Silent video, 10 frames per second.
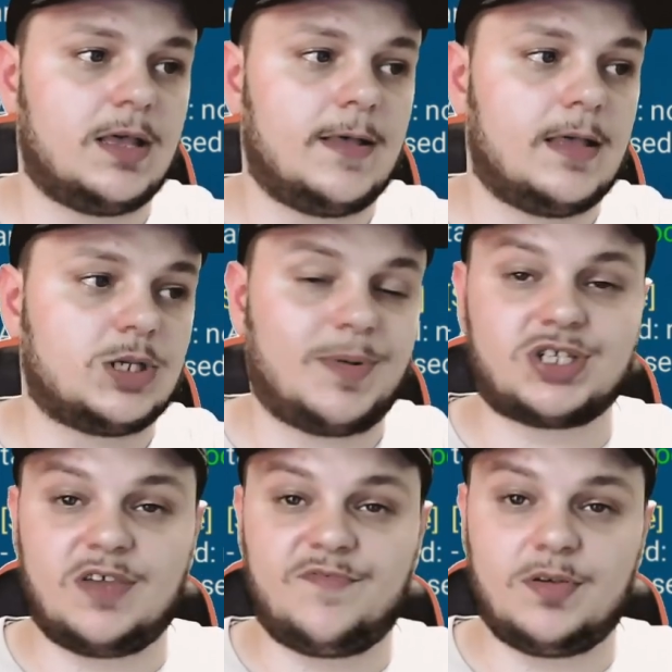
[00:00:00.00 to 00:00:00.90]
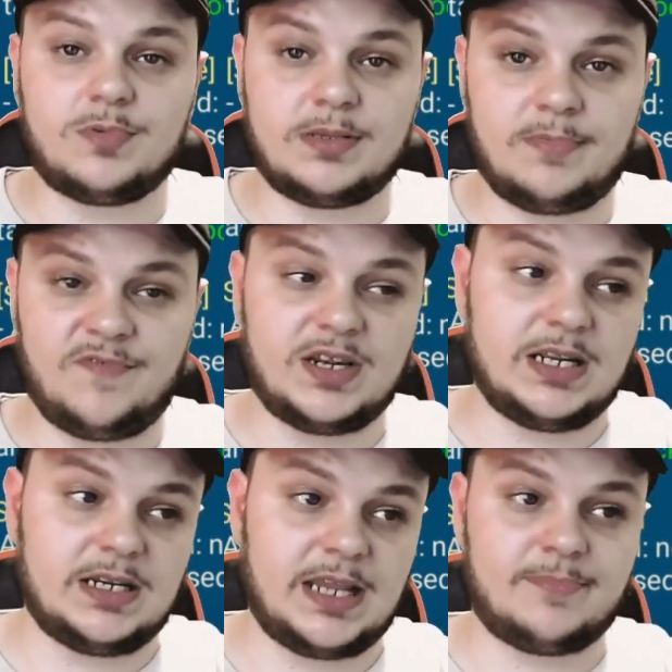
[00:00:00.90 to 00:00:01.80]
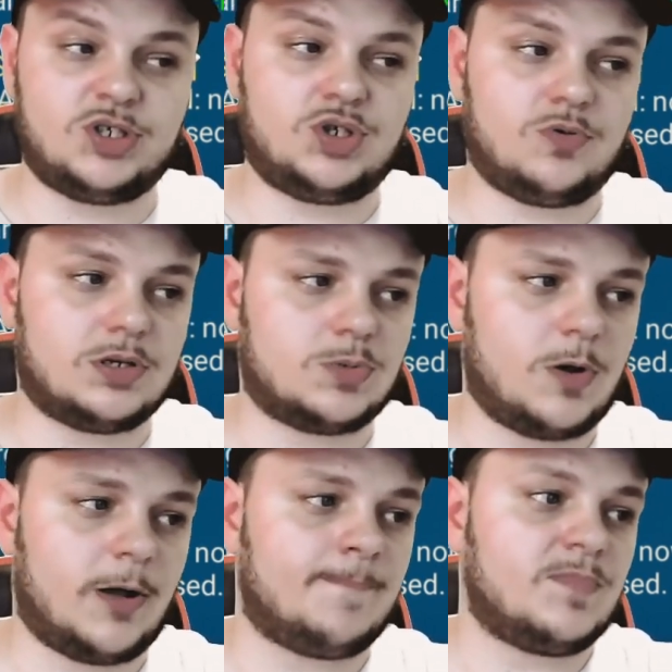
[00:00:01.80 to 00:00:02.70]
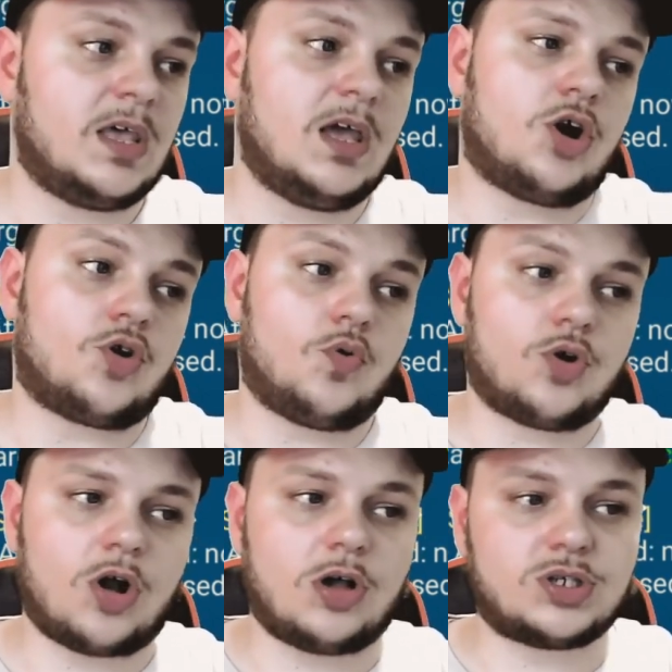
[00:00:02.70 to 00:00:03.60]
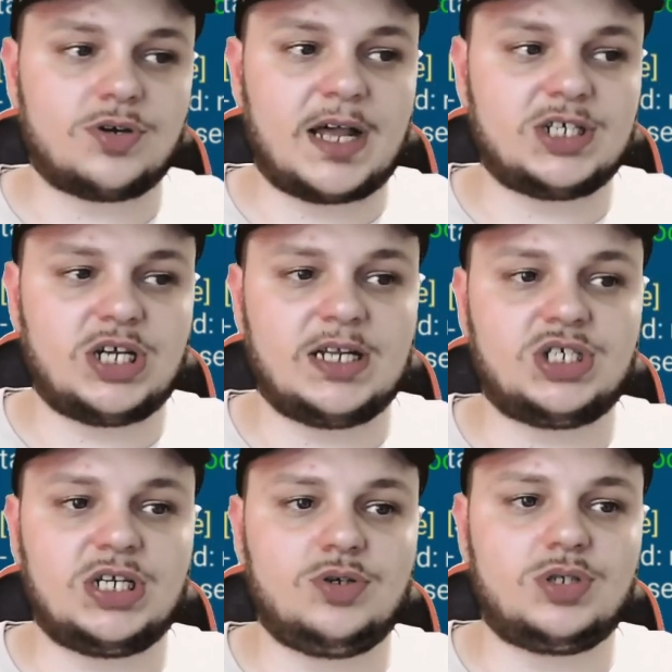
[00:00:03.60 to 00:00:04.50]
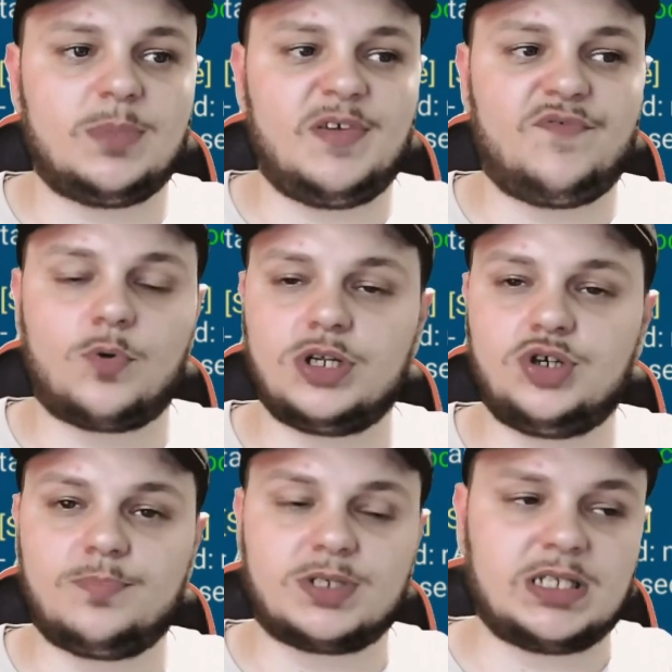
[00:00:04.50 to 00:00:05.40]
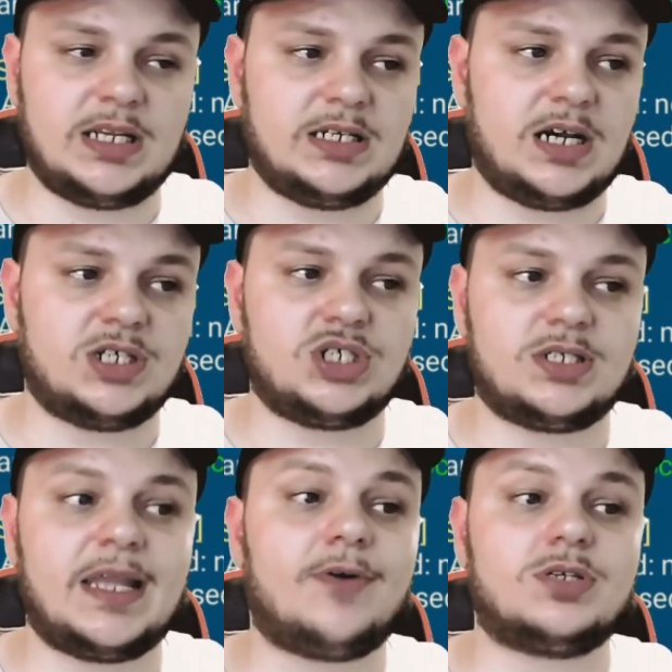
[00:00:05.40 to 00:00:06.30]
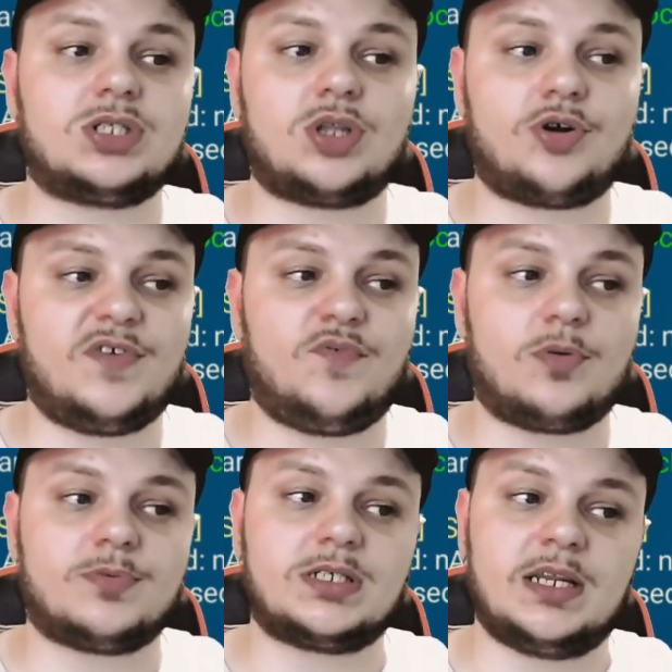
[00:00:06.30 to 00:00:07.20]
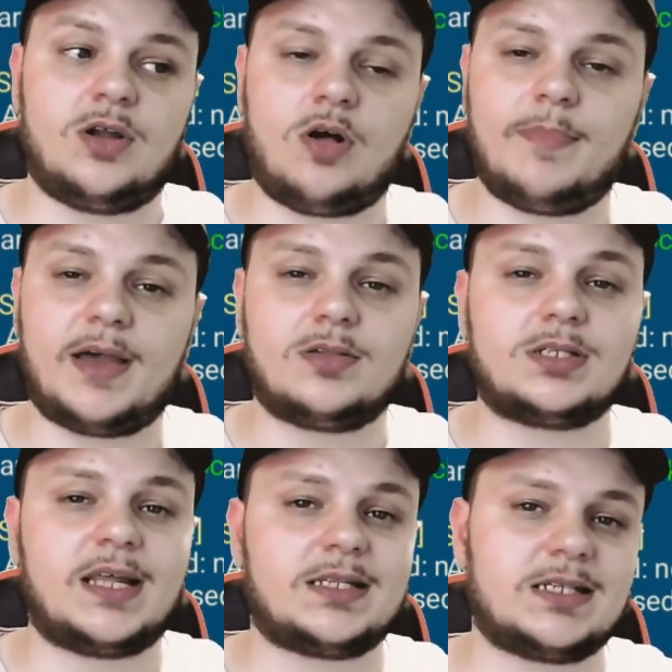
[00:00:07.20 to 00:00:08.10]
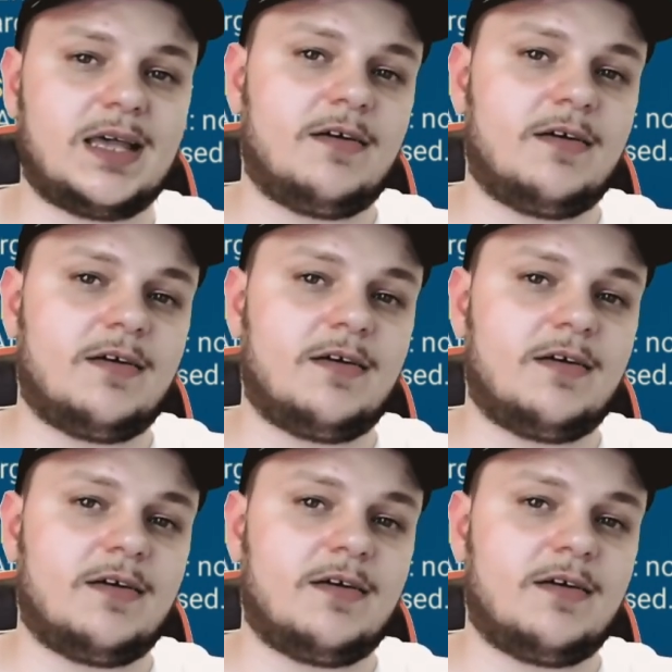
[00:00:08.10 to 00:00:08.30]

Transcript: especially if it did damage to her as well. Her aura also got changed. It used to be 42% in dungeons, now it's 34% in all battles. That's to